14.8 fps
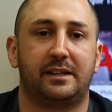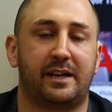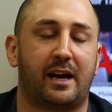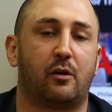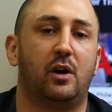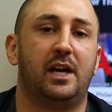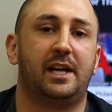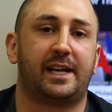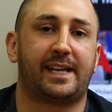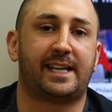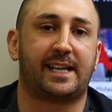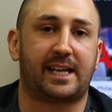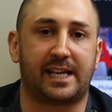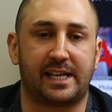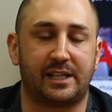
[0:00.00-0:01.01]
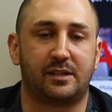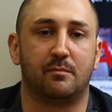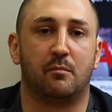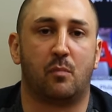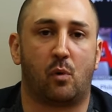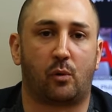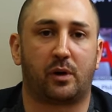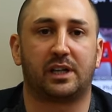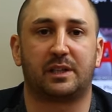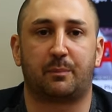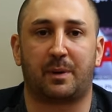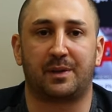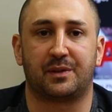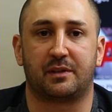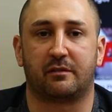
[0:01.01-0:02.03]
Now, it is more
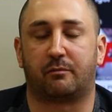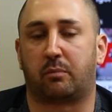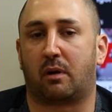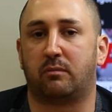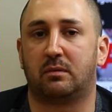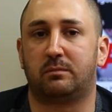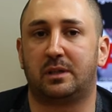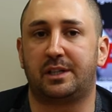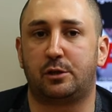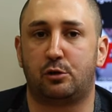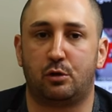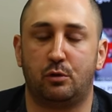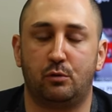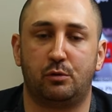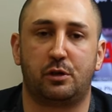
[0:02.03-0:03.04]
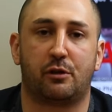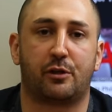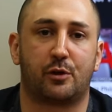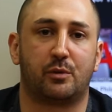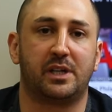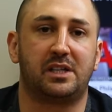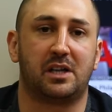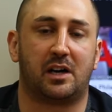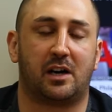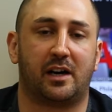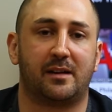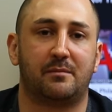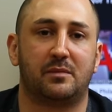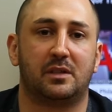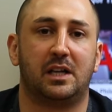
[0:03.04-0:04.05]
expensive, probably two to three
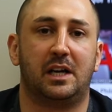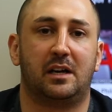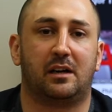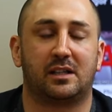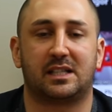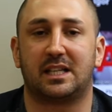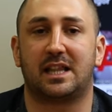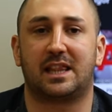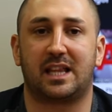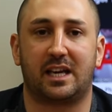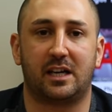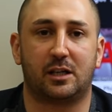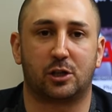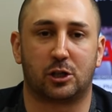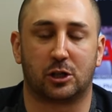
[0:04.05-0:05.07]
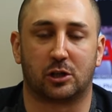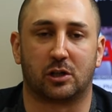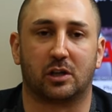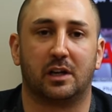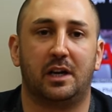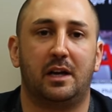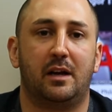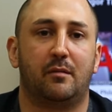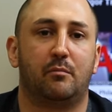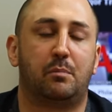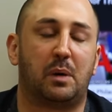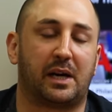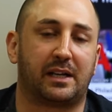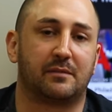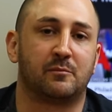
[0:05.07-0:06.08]
times a synthetic shirt,
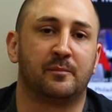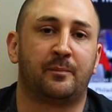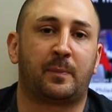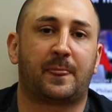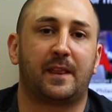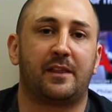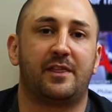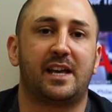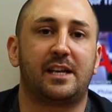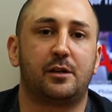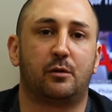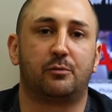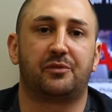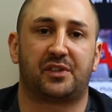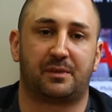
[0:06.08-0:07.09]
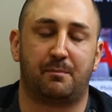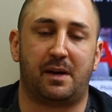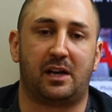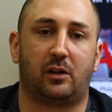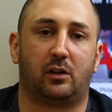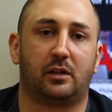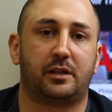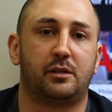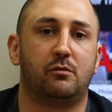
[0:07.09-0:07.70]
but they don't smell.